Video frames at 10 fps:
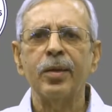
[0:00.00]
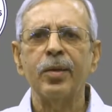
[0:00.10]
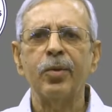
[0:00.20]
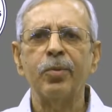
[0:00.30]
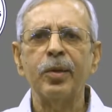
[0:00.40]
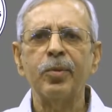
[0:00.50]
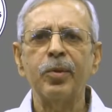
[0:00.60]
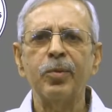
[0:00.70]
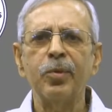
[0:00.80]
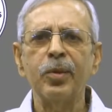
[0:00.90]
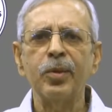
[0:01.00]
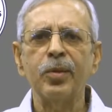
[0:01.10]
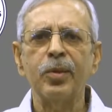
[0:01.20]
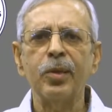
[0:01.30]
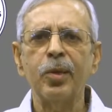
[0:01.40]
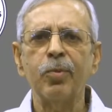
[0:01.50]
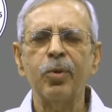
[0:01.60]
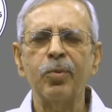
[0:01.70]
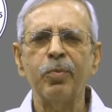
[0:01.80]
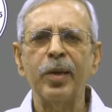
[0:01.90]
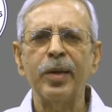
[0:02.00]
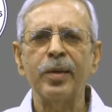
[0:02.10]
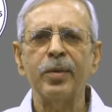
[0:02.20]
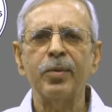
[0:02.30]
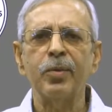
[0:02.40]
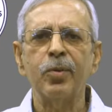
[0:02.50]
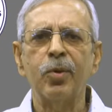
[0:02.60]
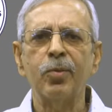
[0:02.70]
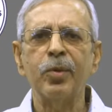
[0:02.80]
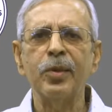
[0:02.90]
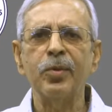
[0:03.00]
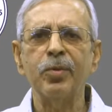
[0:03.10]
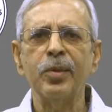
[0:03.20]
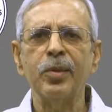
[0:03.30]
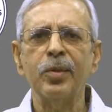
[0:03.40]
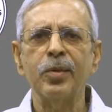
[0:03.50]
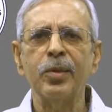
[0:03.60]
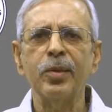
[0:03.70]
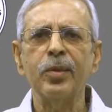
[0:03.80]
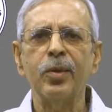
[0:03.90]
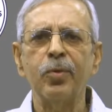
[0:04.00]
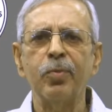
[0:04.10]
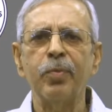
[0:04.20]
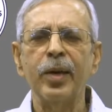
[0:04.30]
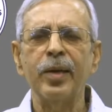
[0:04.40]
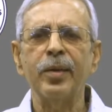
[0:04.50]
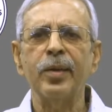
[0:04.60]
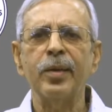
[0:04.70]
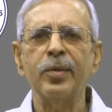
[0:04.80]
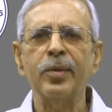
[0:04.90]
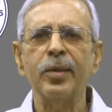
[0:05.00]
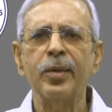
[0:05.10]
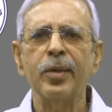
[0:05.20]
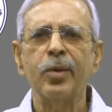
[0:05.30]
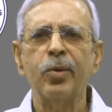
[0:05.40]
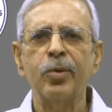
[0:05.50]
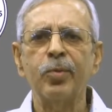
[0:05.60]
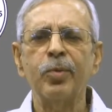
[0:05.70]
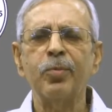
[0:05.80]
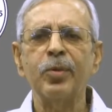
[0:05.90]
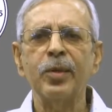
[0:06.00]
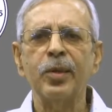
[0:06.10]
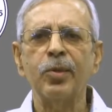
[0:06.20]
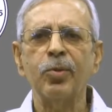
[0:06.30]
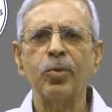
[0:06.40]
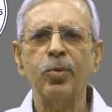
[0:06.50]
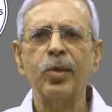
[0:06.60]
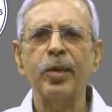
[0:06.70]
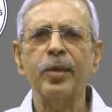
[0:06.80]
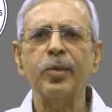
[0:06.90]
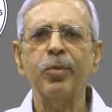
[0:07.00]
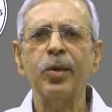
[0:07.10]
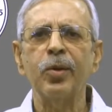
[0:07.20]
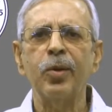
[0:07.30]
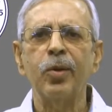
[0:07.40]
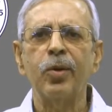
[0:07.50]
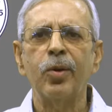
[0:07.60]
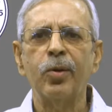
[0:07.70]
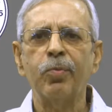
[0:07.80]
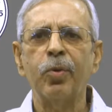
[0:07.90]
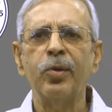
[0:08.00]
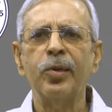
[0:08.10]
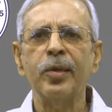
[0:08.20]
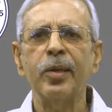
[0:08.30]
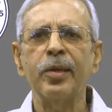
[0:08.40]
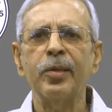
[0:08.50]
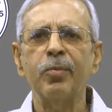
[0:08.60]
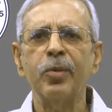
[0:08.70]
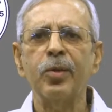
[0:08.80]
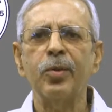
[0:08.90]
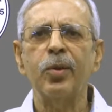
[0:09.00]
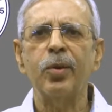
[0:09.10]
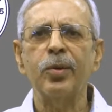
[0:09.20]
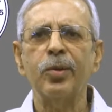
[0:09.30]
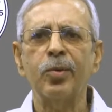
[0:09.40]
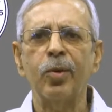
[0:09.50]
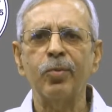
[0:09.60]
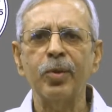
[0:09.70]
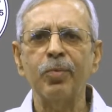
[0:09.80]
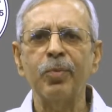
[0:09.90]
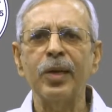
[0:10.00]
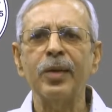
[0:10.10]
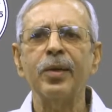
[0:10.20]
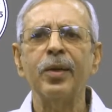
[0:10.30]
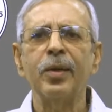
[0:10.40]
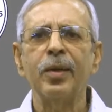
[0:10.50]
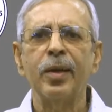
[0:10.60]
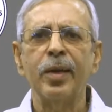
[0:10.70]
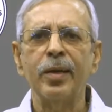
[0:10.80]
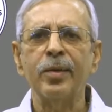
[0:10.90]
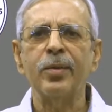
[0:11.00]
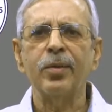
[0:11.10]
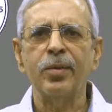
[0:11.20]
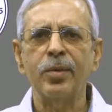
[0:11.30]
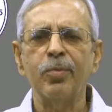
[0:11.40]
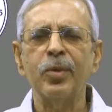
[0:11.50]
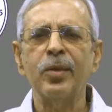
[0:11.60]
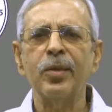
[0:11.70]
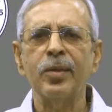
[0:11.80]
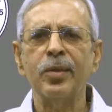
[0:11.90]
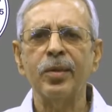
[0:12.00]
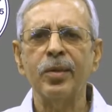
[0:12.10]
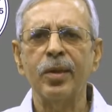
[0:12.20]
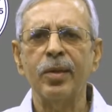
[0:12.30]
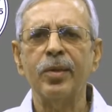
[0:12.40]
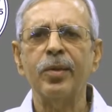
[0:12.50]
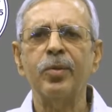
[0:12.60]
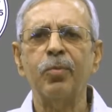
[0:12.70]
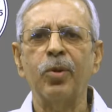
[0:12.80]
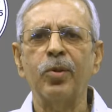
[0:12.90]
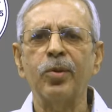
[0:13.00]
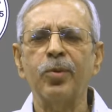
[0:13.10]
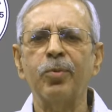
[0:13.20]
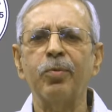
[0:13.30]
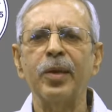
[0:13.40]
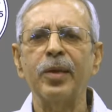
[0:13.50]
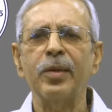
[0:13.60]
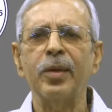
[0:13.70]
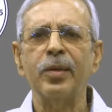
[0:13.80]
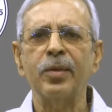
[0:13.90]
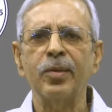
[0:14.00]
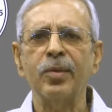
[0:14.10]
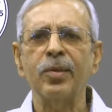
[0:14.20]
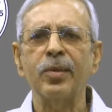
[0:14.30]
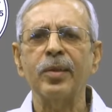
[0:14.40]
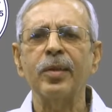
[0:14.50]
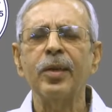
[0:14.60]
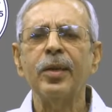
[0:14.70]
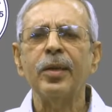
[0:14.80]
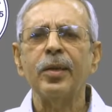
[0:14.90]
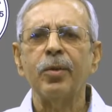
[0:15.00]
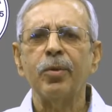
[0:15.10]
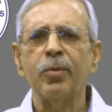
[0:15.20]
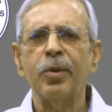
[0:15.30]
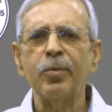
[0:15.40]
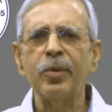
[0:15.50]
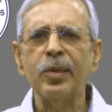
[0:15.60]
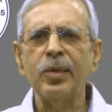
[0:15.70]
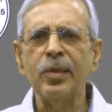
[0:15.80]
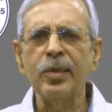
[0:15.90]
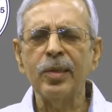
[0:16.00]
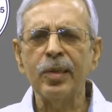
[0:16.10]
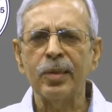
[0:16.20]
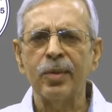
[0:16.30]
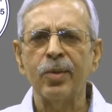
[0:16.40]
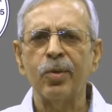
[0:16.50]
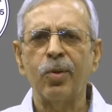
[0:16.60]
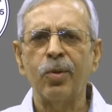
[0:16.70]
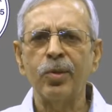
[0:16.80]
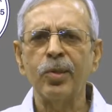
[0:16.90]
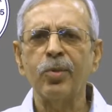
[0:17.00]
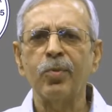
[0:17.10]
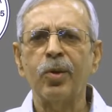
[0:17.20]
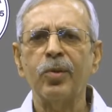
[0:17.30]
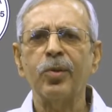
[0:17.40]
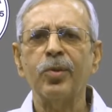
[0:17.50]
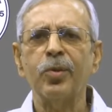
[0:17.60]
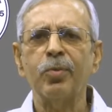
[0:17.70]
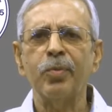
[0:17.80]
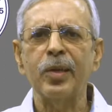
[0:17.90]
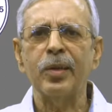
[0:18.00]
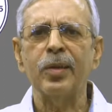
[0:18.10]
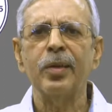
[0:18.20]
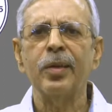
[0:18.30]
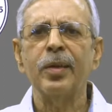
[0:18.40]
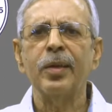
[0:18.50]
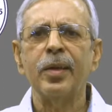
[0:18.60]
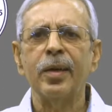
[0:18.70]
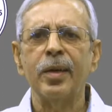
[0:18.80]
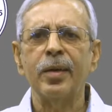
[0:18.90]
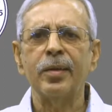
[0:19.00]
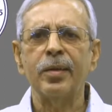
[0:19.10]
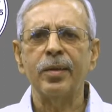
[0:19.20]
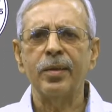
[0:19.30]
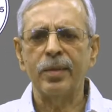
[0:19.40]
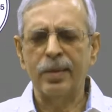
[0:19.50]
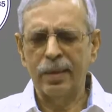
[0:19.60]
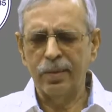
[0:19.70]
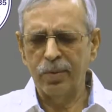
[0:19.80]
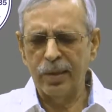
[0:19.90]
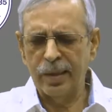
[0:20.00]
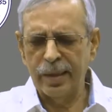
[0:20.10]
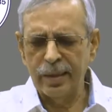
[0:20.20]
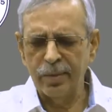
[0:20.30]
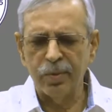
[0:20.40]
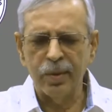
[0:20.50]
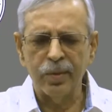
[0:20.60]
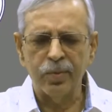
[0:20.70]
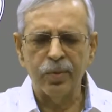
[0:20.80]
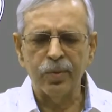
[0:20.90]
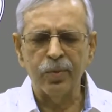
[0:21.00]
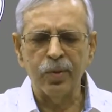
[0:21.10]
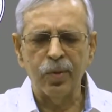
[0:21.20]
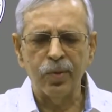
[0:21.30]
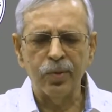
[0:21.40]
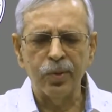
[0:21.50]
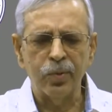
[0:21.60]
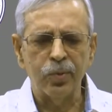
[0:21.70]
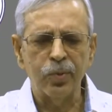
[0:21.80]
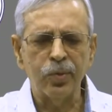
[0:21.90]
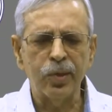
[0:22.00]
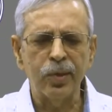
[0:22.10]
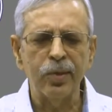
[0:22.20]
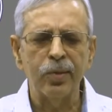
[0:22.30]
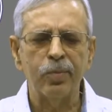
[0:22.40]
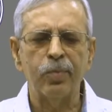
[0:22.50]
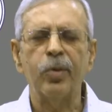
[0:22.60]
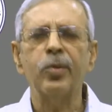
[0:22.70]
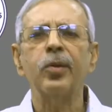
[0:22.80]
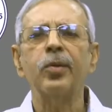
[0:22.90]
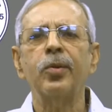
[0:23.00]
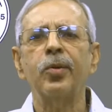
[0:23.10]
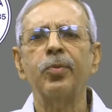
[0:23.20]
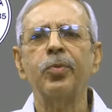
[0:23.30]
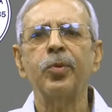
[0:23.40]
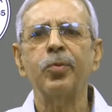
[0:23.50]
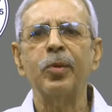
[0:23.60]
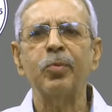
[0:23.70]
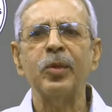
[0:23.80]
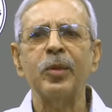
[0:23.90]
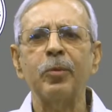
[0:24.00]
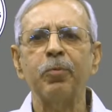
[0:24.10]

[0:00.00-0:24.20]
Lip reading: Now, whenever we think about man, normally we think of man as a or human being as a social animal or political animal or economic man, and similarly the other models of man are existing. When we integrate all these models of men, and then we arrive at what we call the OSHA model of human being.